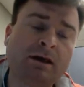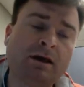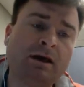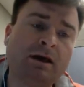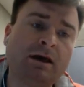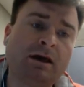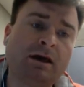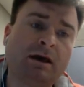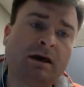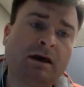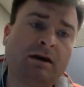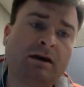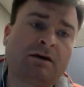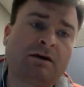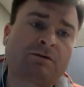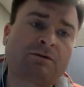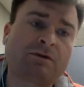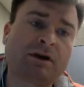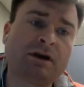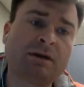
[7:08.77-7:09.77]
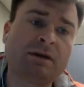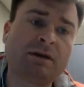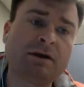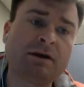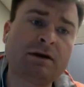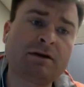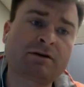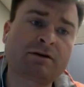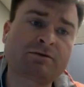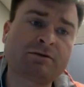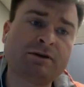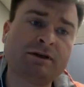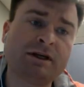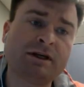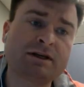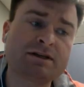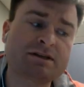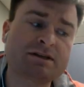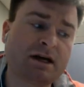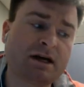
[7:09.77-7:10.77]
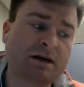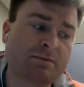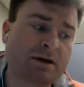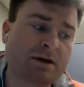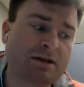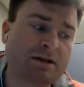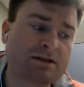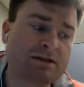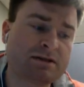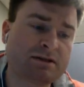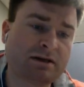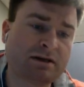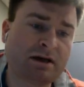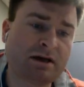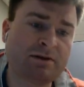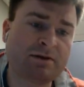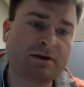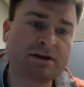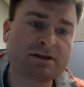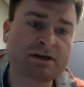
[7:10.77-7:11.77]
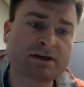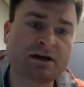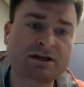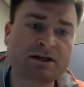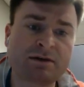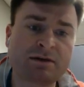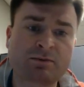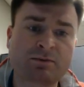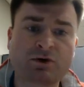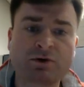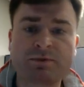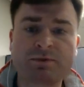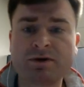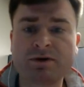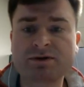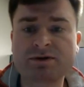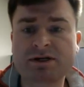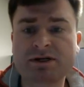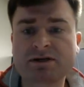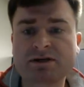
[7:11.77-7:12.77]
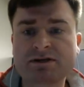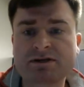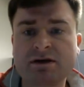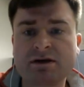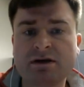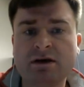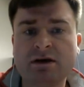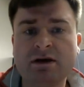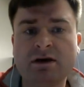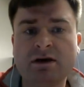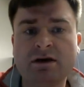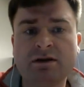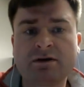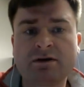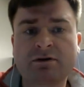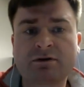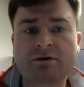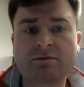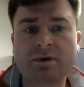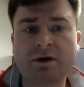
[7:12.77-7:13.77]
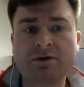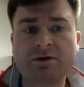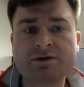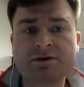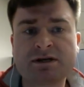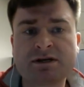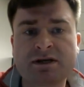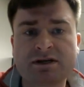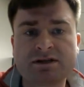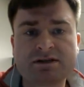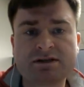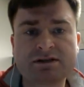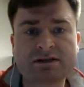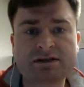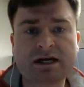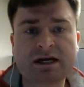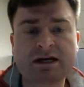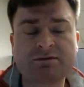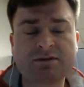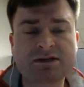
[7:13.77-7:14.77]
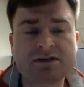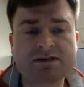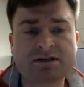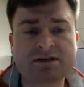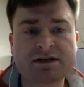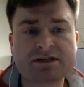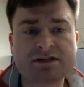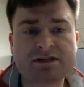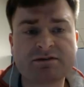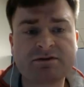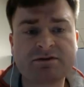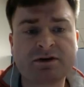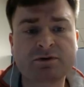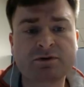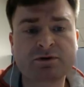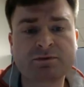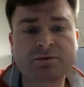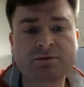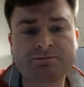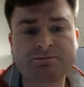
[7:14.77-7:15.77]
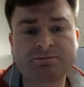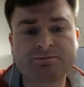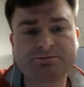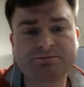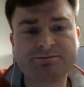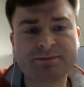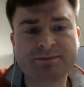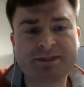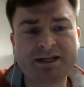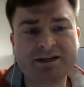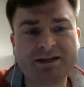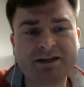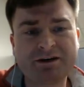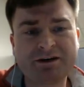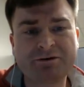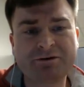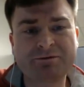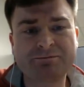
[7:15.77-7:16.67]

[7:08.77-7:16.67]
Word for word: And don't forget about your reading assignments and the discussion board postings that are posted inside of this lesson folder. Take care.